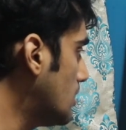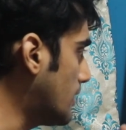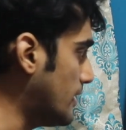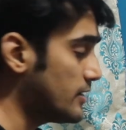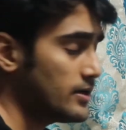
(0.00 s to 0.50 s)

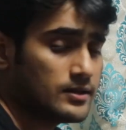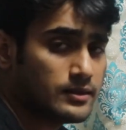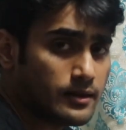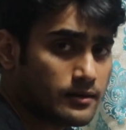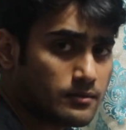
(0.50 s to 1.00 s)

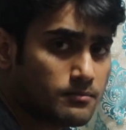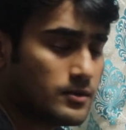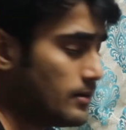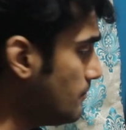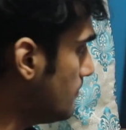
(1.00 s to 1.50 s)
connecting
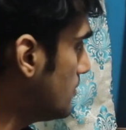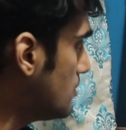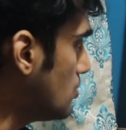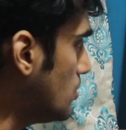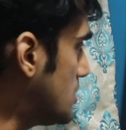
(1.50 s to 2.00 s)
them
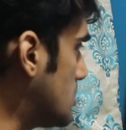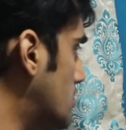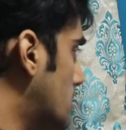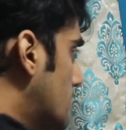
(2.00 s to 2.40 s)
to each other.